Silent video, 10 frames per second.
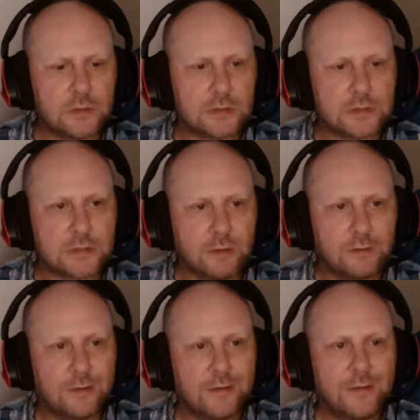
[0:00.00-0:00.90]
so,
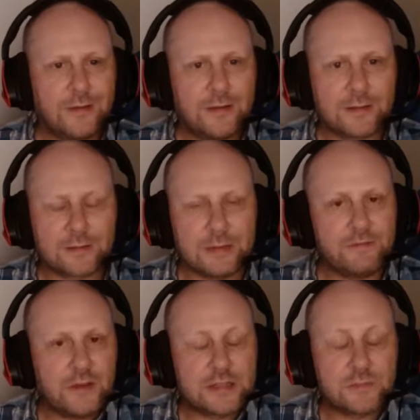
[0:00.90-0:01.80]
in
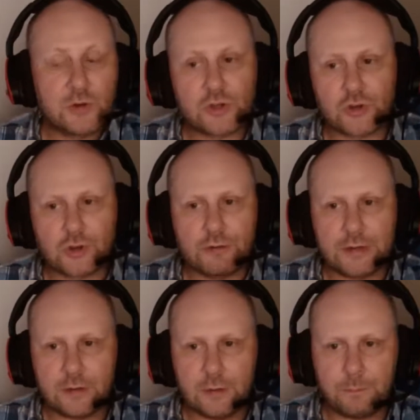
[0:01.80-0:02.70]
fact, there's more sugar
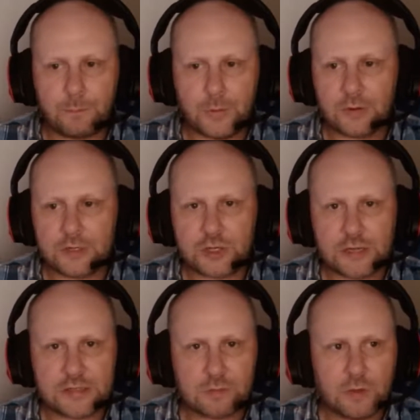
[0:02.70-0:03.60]
in a bottle of
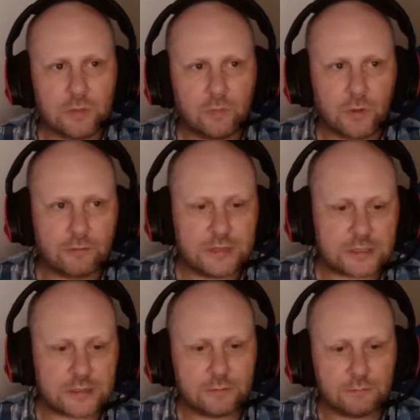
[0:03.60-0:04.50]
J2O than what there
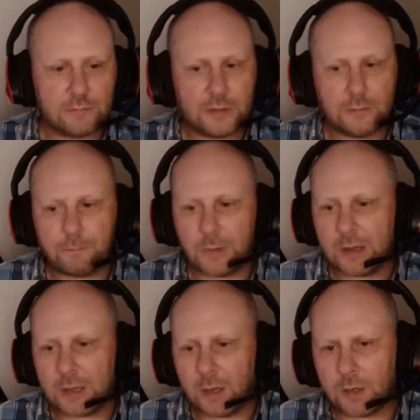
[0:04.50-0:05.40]
is in a
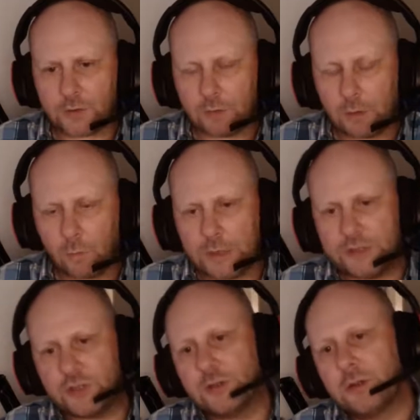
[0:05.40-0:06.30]
pint of lager, I'll
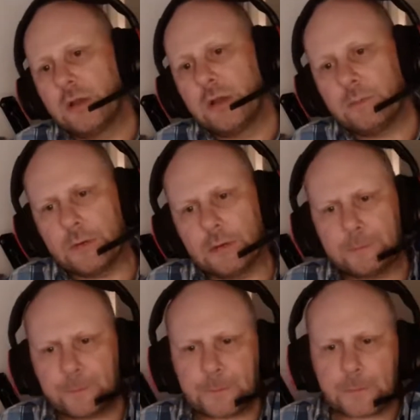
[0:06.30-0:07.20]
wager. But
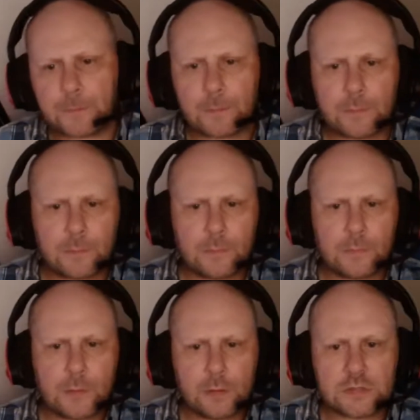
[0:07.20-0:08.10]

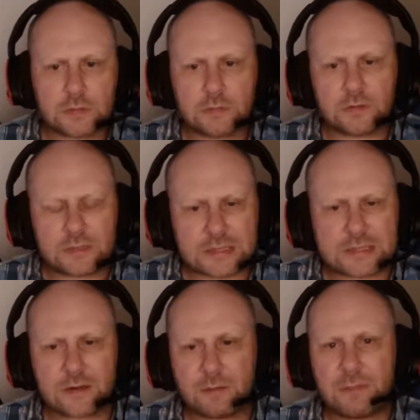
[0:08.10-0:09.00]
so
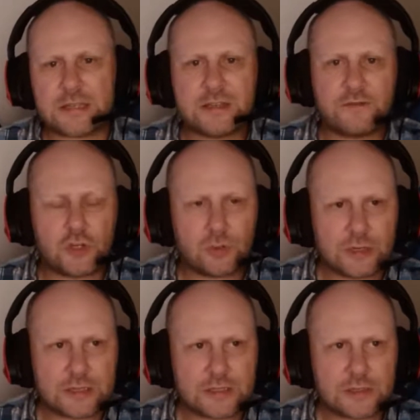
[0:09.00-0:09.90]
there's not a massive
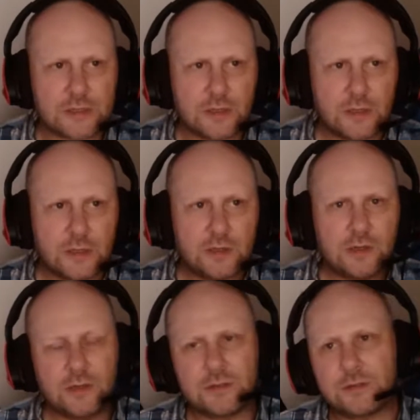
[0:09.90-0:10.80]
choice.
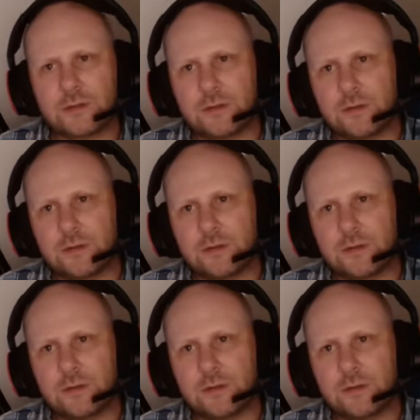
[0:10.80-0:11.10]
And